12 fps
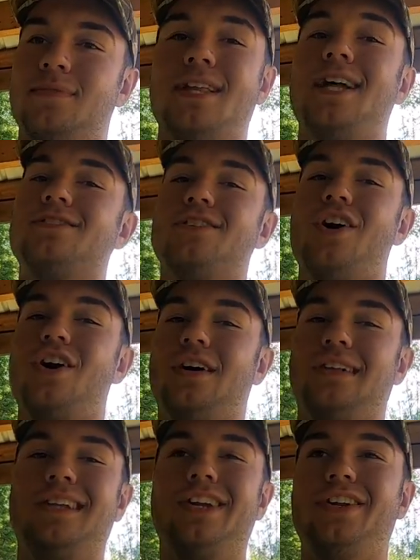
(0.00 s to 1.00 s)
that's our
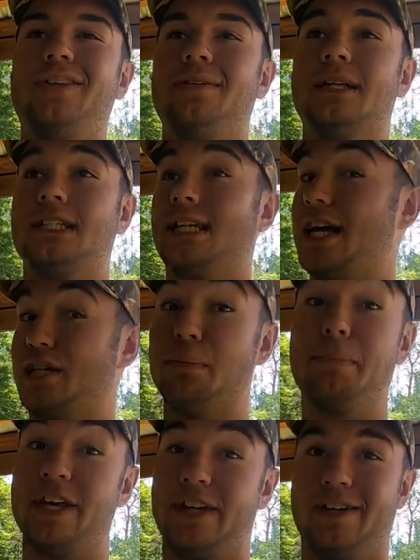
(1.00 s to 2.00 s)
little slash
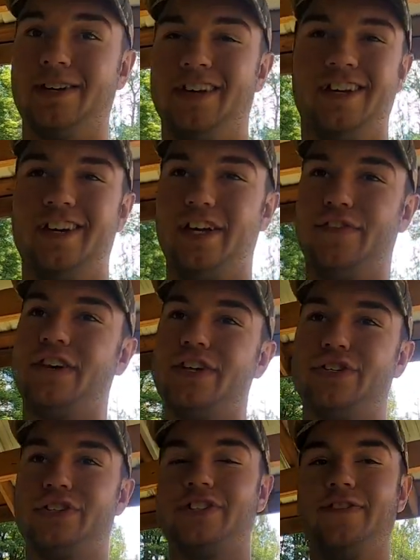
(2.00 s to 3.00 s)
big
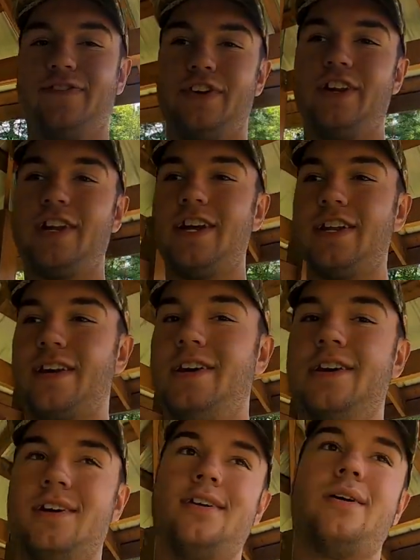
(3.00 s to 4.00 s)
adventure for today, and
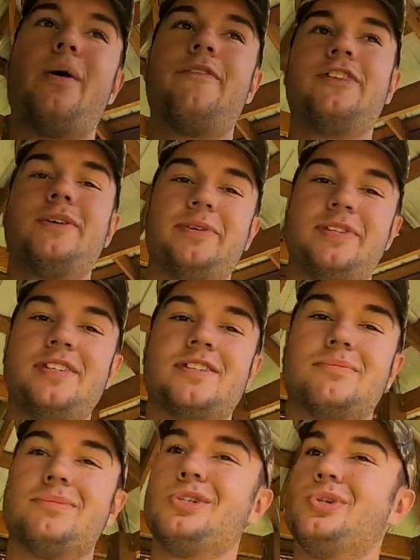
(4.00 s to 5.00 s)
hopefully we see
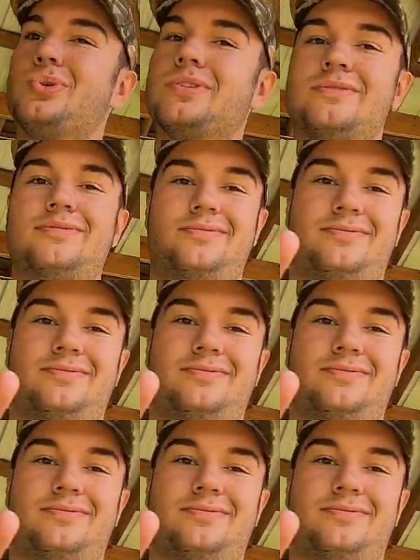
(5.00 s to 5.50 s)
something cool.